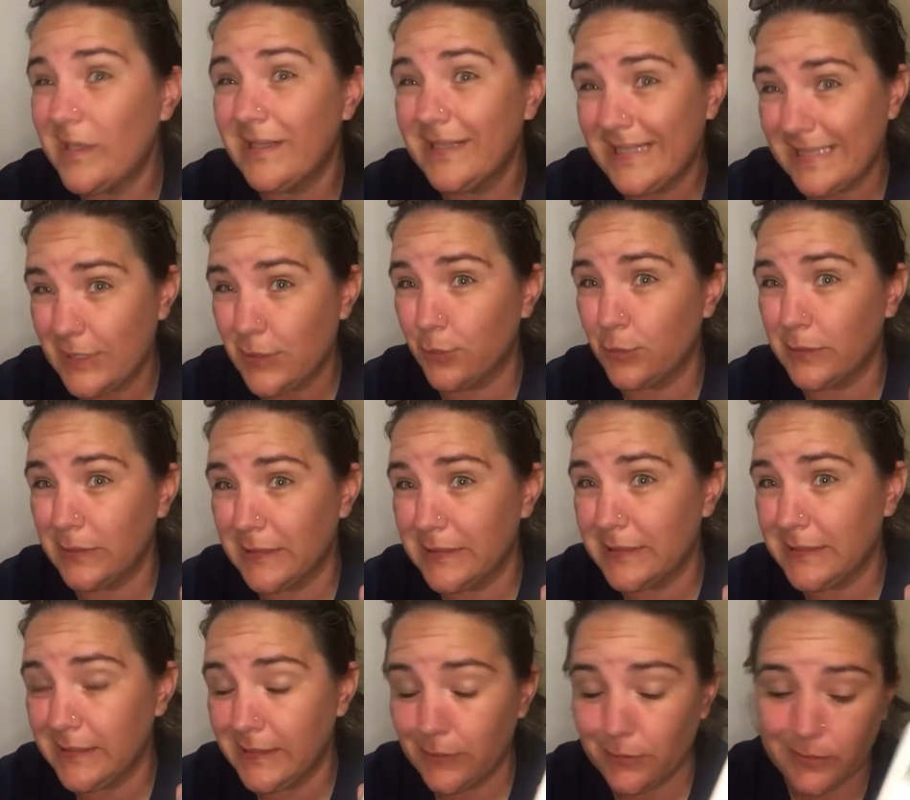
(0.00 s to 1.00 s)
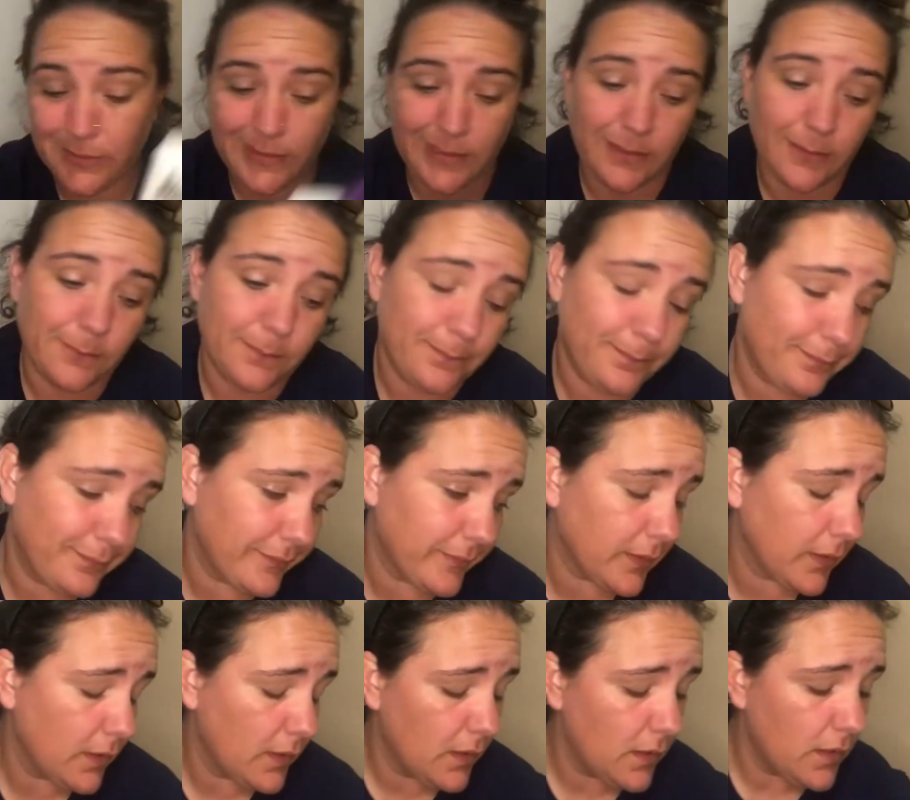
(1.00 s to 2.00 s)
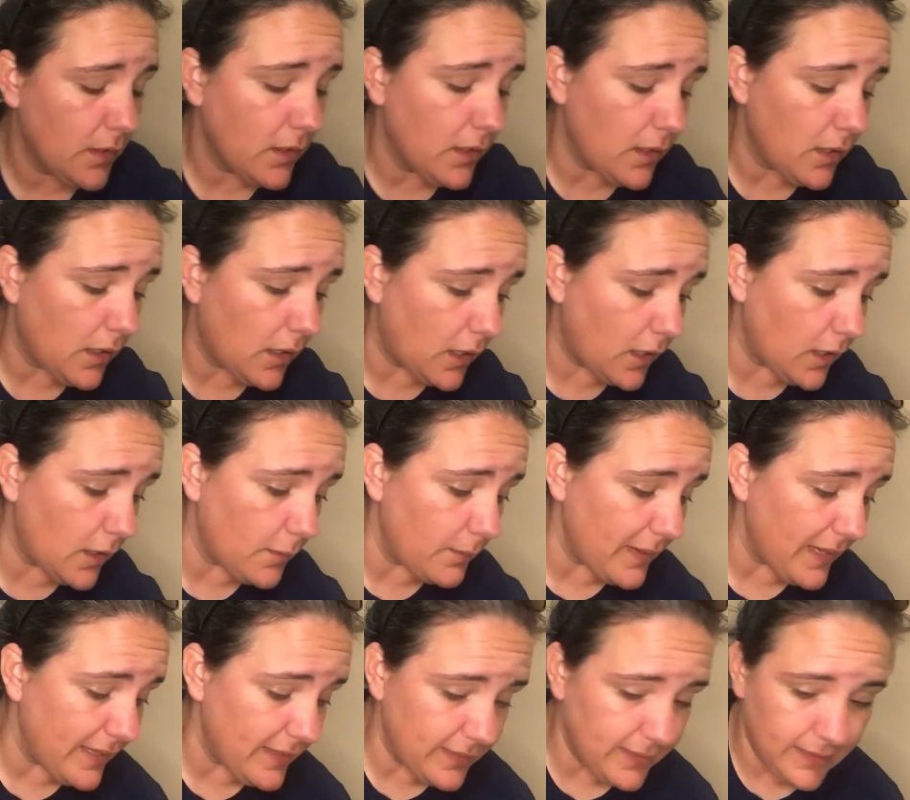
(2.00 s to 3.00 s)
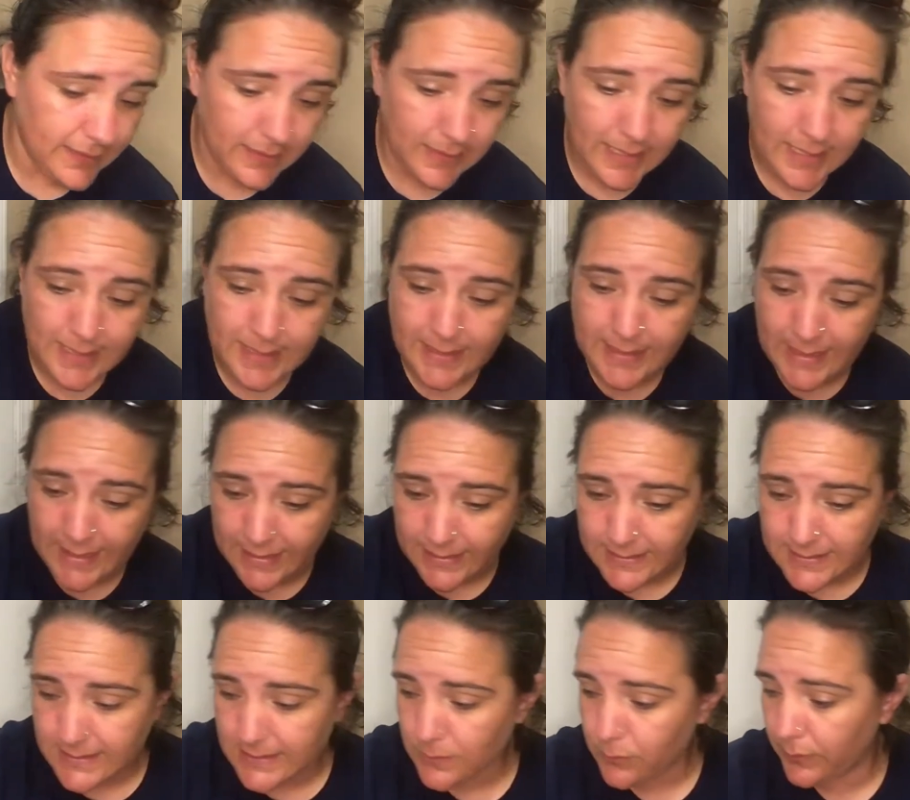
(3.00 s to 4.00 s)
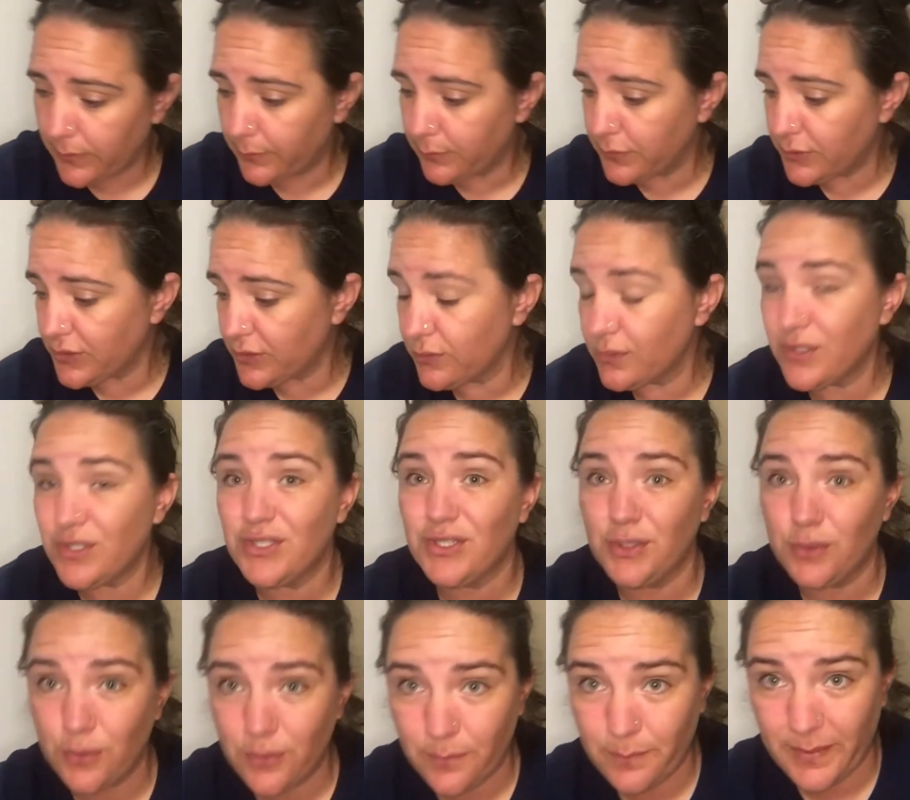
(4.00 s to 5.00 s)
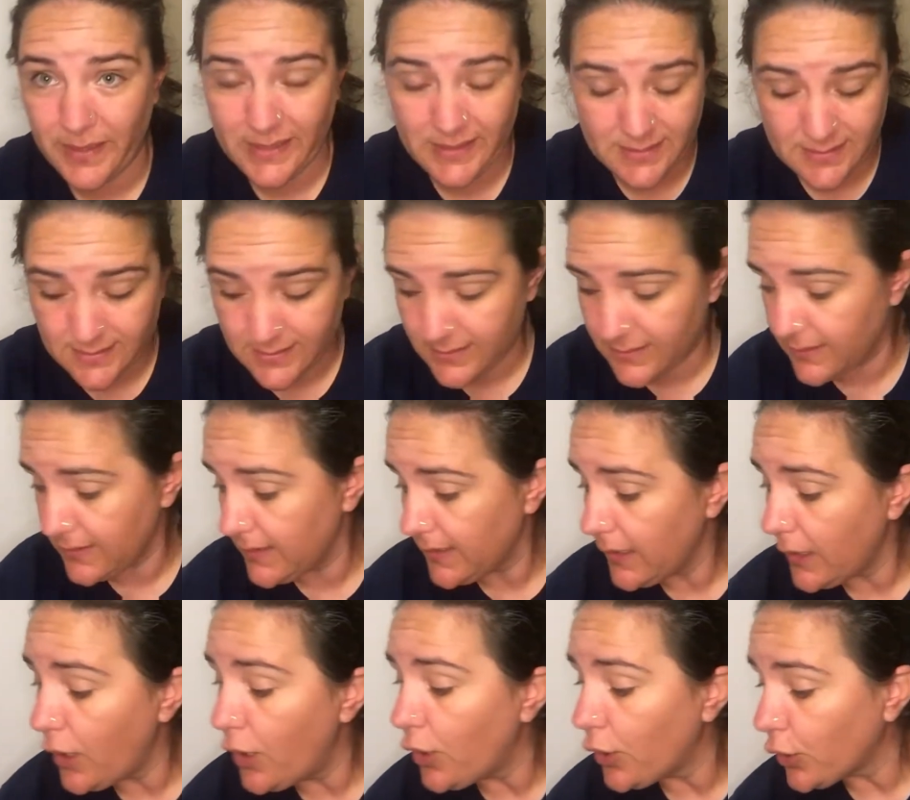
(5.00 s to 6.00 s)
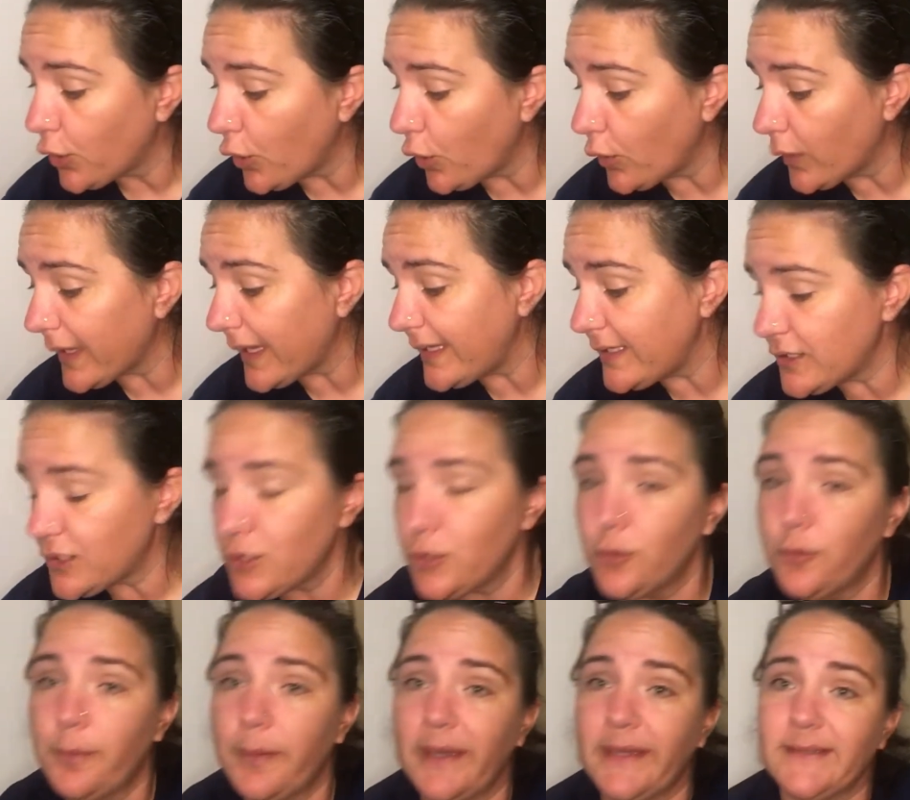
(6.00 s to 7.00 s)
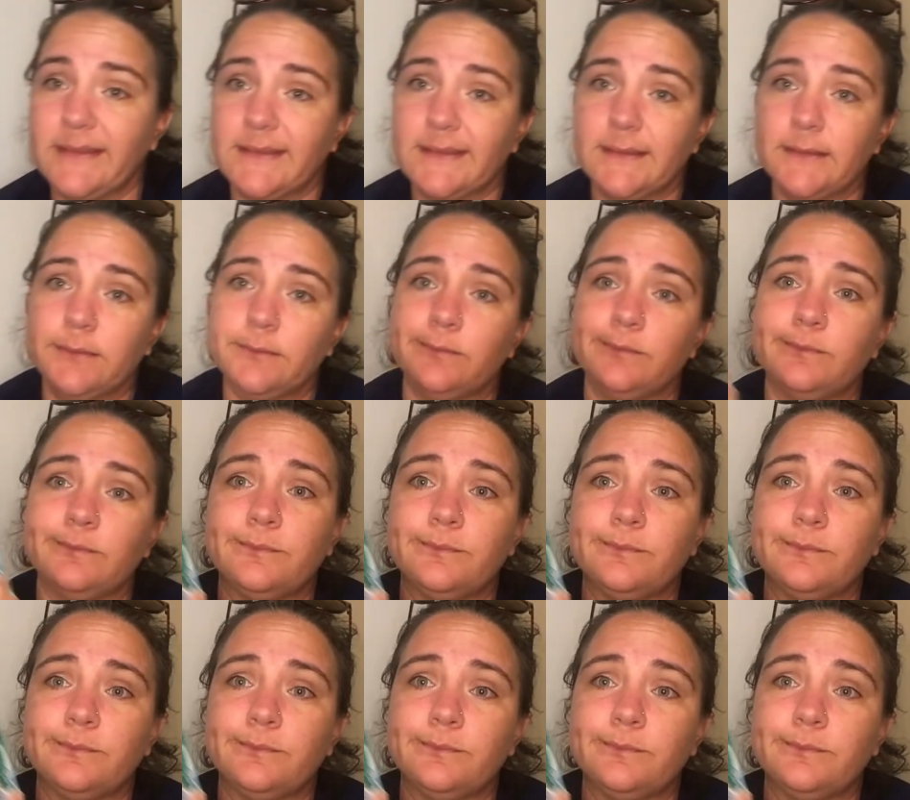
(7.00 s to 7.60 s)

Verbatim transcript: that's a really good deal there um, and then next we will do the toothpaste Colgate toothpaste